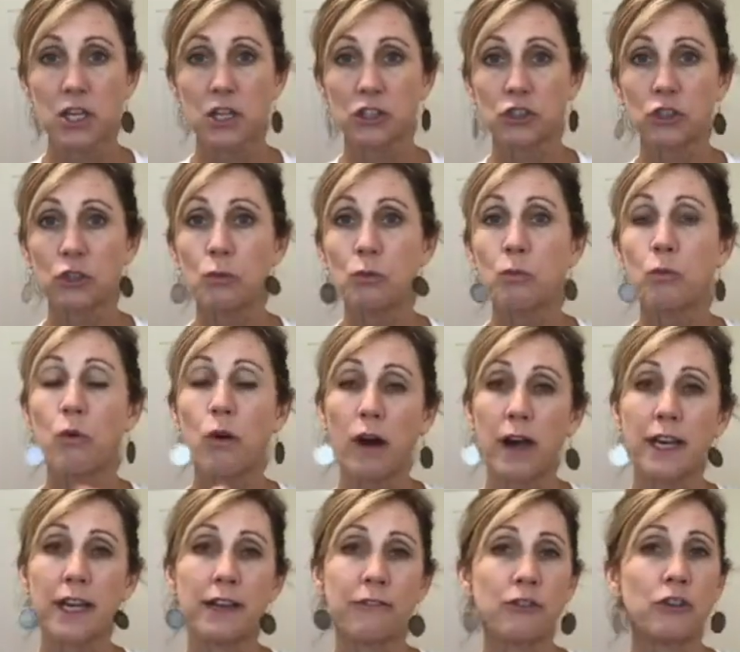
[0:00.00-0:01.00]
So you
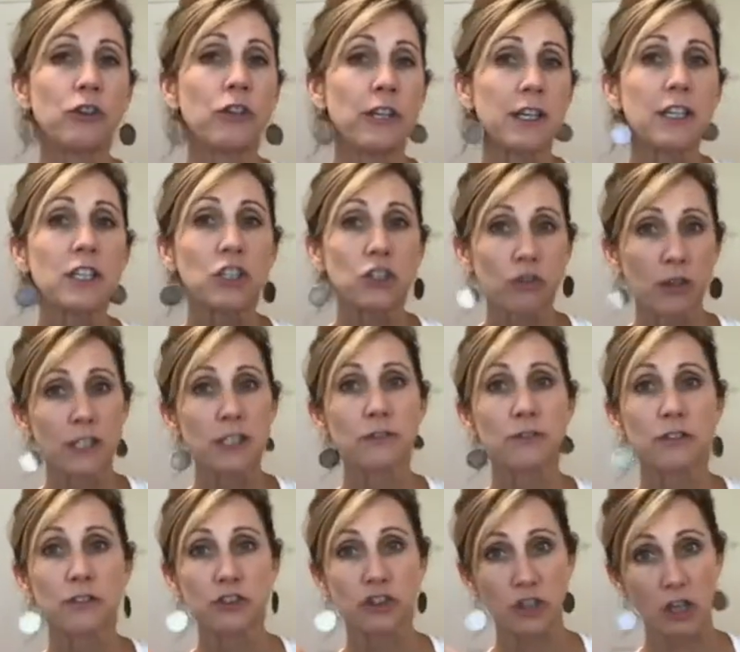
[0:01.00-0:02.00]
want to, if you're in a
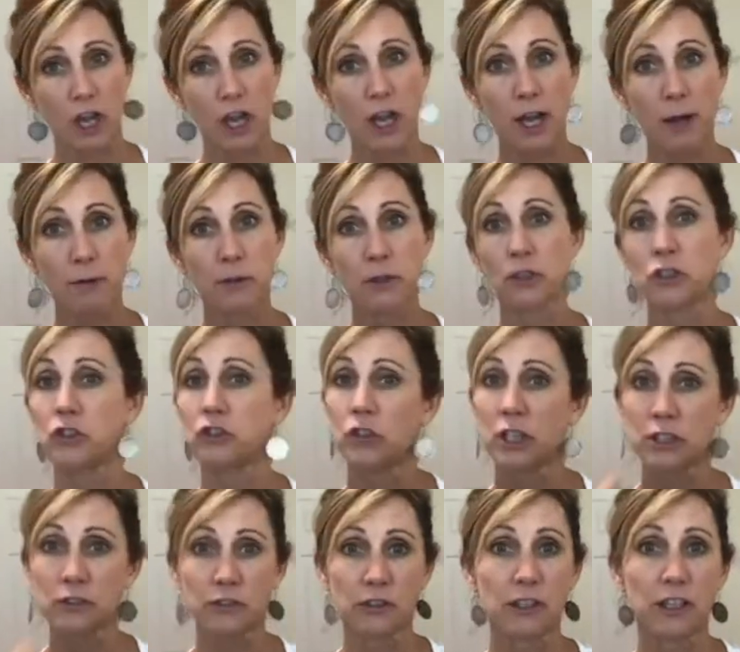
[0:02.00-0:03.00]
stressful job or your
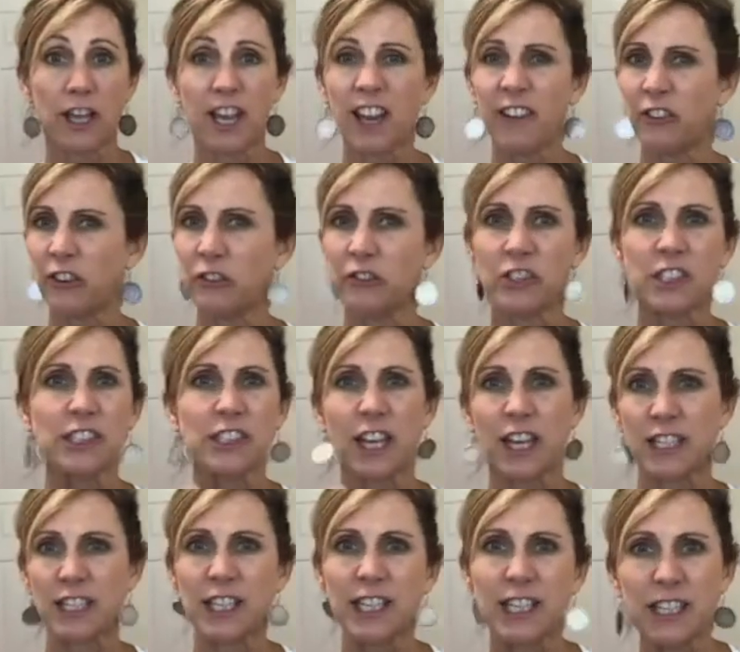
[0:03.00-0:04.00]
stressful life, or you've just
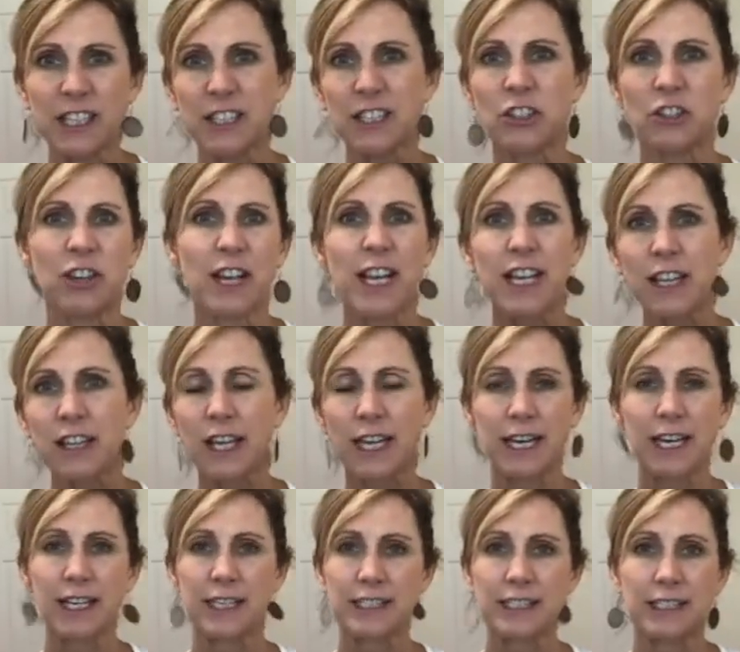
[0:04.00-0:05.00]
got kids or any of
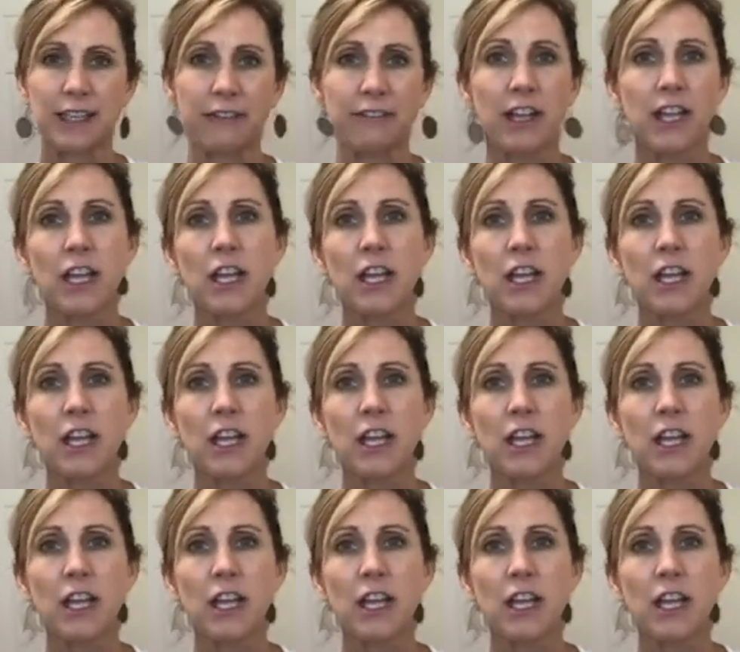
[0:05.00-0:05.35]
that kind of stuff,